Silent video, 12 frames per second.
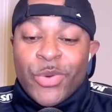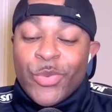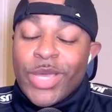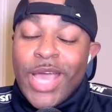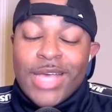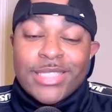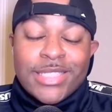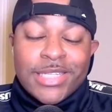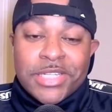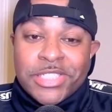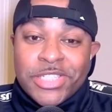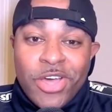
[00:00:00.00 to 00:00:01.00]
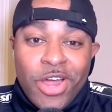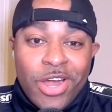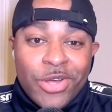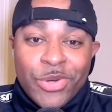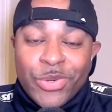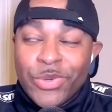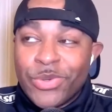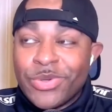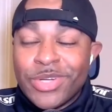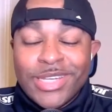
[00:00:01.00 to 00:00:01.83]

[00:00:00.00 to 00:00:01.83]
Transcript: We got Sidney Starr, who